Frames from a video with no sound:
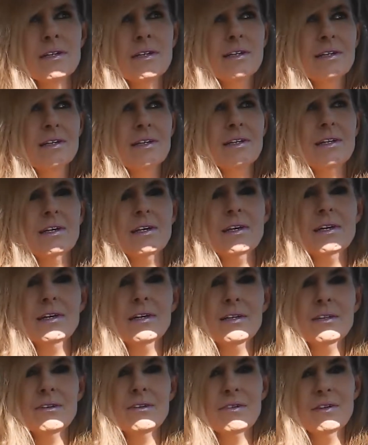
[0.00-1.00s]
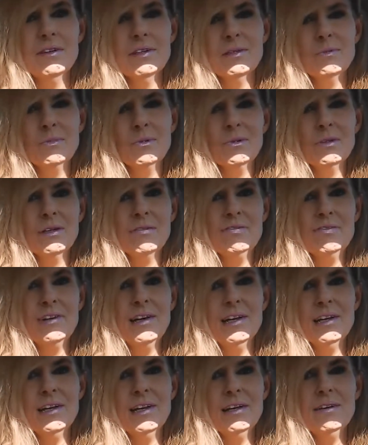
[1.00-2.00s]
there ain't no more
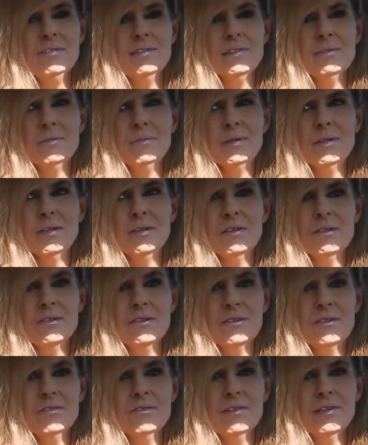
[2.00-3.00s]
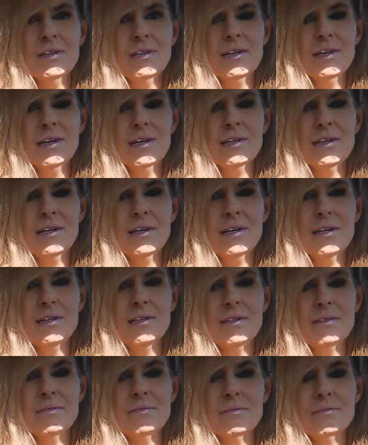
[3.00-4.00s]
fight left in me, you know,
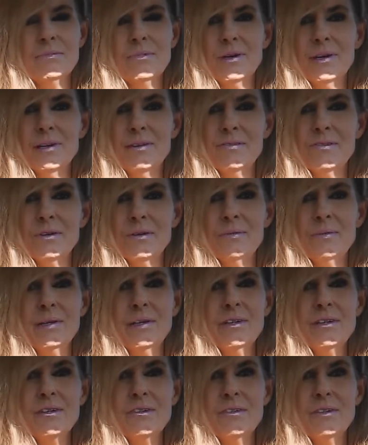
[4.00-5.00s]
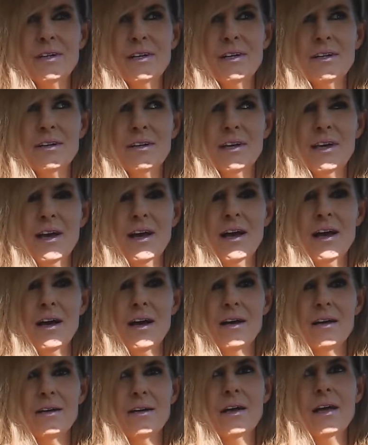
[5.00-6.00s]
and praying for a miracle here, yeah.
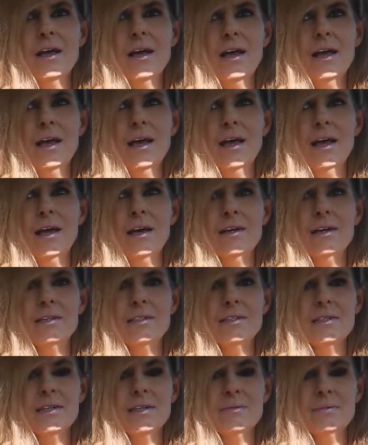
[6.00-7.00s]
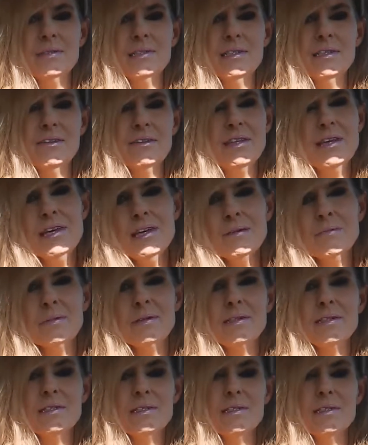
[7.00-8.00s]
And until then, I'm
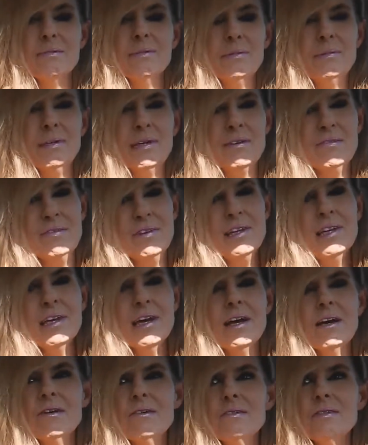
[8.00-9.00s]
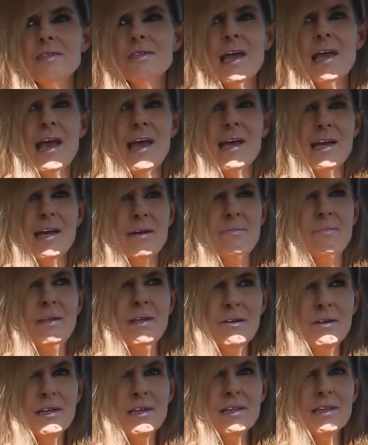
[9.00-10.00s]
going to still be making videos and
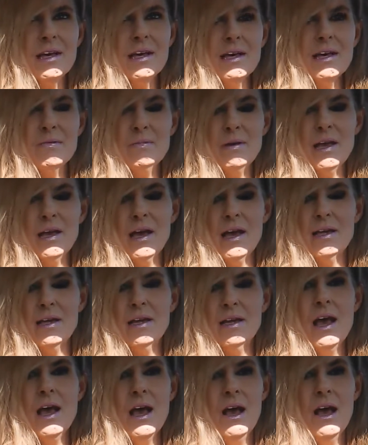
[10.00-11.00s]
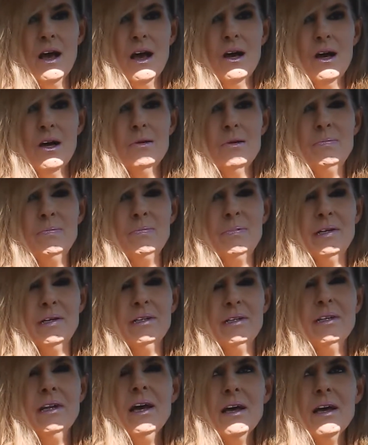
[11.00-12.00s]
uploading them and
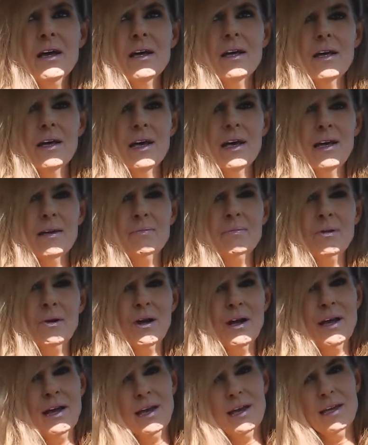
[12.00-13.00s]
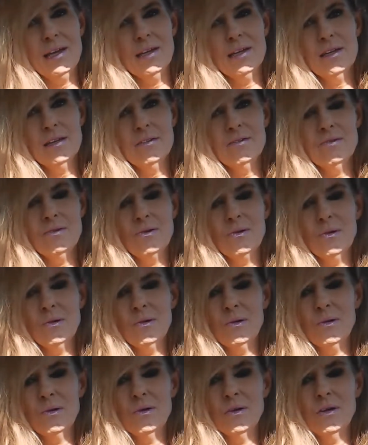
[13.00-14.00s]
hoping and praying
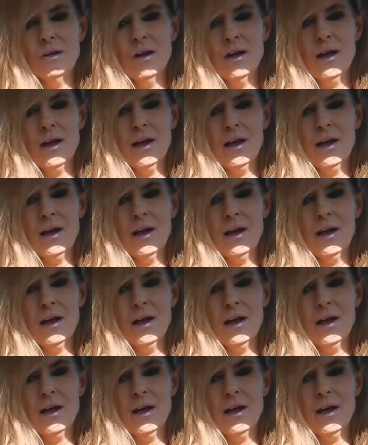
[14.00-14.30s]
for